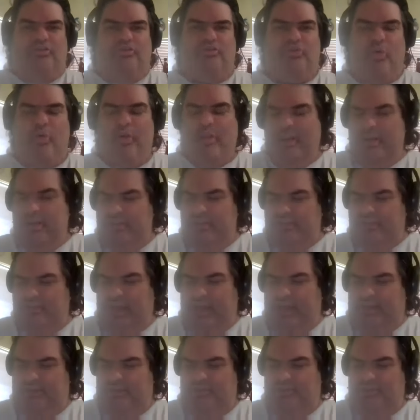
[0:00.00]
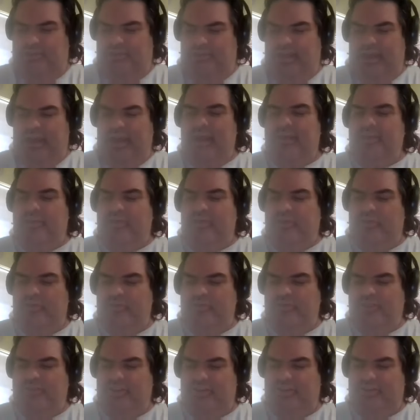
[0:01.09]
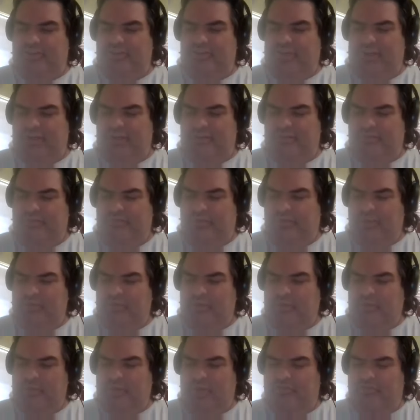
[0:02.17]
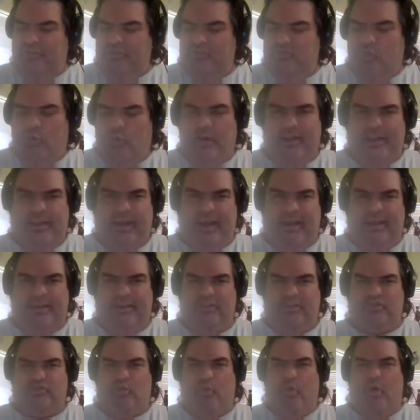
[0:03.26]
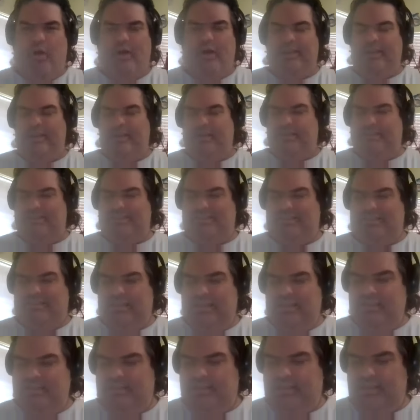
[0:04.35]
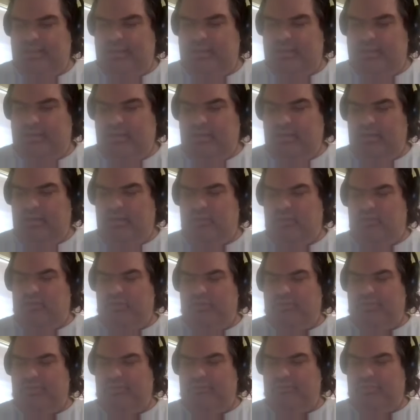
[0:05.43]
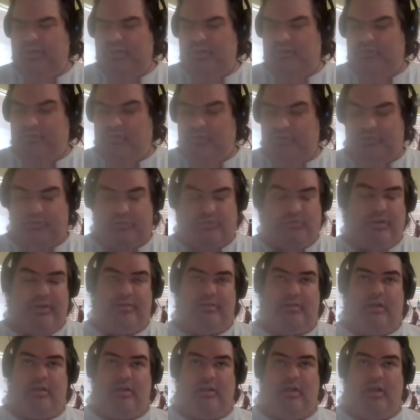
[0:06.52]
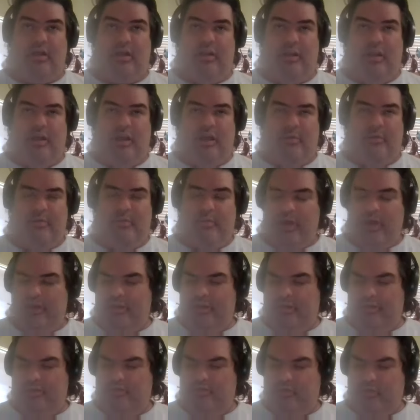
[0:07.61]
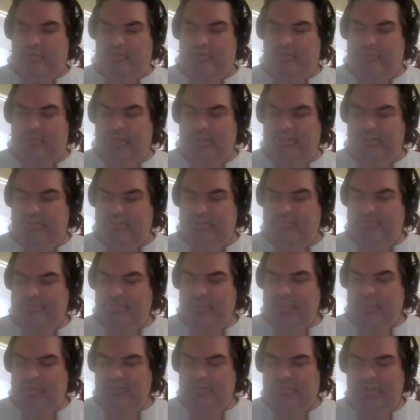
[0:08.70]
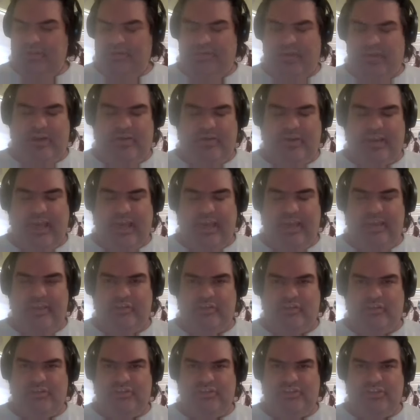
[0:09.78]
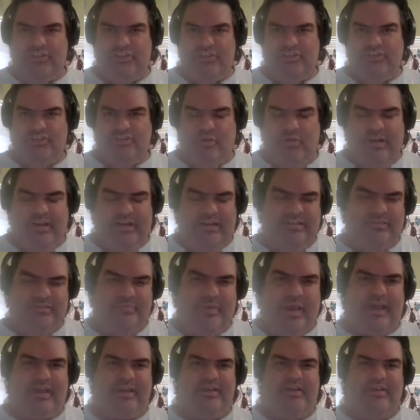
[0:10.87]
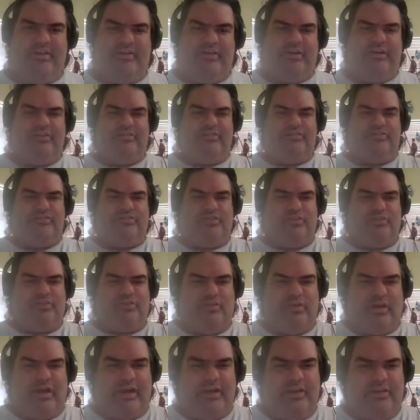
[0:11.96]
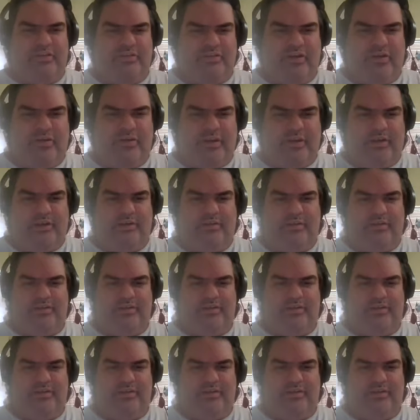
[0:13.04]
Joining us now, she's the head coach at Jacksonville, coming off a 29-20 season. Of course, I speak, of course, great alma mater at George Mason. Speak of Erica Ayers joining us back here on In the Circle. How you doing?